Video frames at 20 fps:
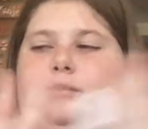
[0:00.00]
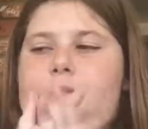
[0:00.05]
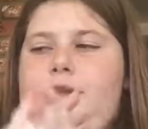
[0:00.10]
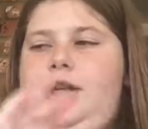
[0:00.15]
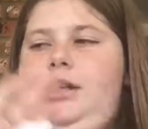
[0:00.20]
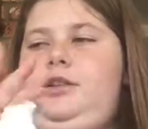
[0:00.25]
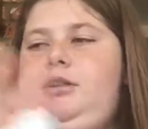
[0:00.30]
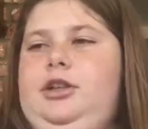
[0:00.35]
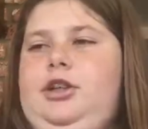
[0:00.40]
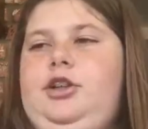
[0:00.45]
be
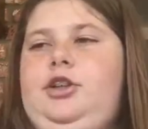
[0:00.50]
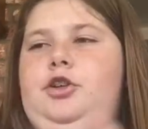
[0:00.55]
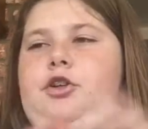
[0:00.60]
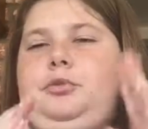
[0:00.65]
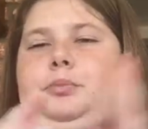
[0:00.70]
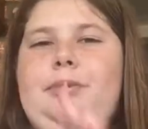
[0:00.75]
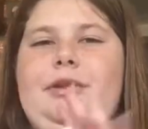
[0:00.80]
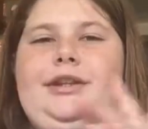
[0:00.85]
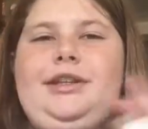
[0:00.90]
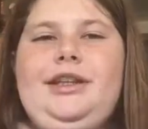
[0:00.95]
kind of hard to
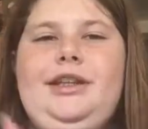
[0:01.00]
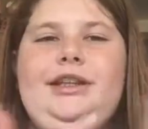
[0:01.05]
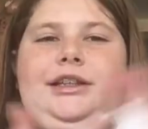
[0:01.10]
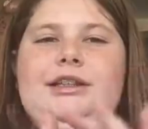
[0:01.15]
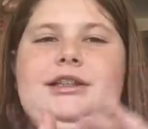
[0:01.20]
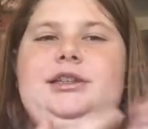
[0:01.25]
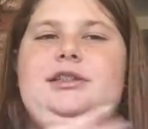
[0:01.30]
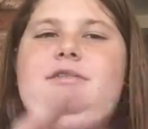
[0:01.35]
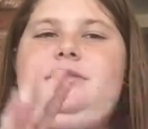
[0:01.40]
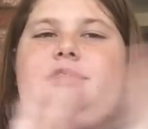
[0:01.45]
open
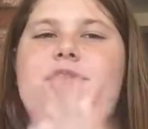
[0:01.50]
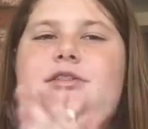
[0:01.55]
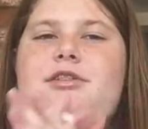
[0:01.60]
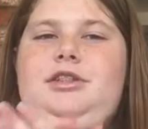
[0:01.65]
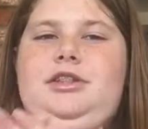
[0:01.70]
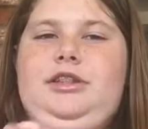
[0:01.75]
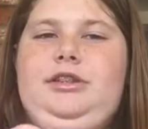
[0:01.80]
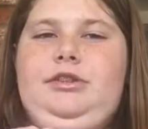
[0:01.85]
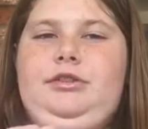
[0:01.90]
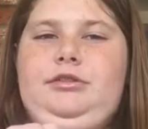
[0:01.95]
things.
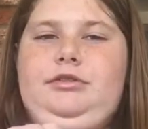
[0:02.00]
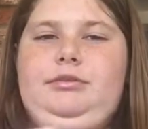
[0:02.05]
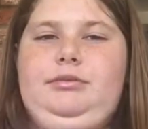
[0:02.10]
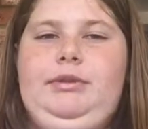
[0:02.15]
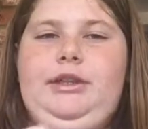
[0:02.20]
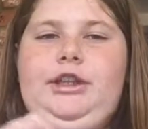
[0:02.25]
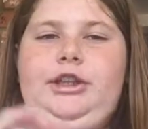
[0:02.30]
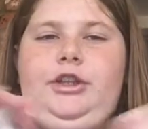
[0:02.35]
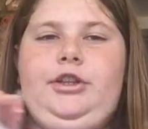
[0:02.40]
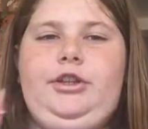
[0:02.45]
So
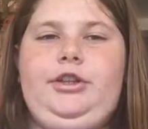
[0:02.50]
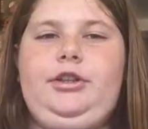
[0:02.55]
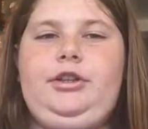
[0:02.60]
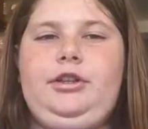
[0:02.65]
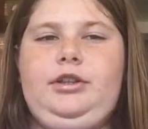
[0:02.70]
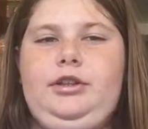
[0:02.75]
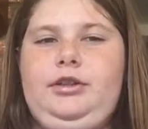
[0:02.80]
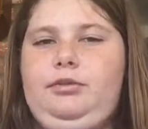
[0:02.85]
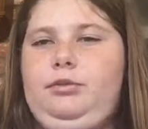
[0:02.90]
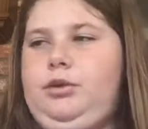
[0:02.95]
make sure
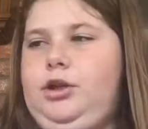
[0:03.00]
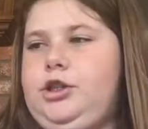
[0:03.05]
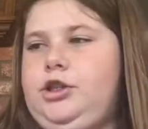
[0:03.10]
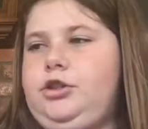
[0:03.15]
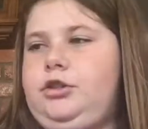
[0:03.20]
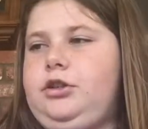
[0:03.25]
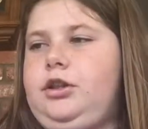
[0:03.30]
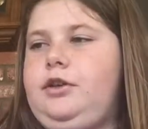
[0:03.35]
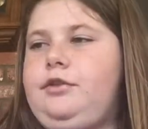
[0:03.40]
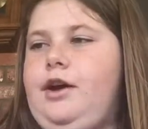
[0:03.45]
to wash
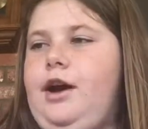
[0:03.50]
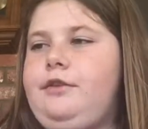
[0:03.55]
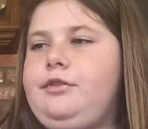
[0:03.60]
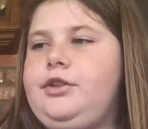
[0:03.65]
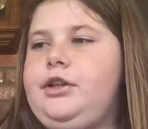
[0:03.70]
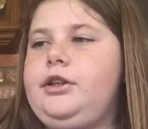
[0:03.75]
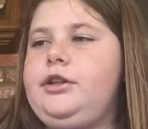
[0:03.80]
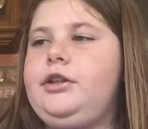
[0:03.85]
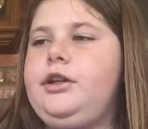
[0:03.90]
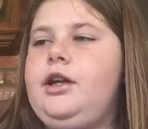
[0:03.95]
this off
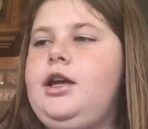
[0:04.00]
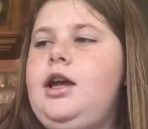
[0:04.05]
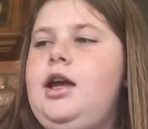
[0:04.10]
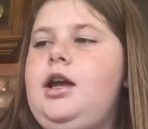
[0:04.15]
after.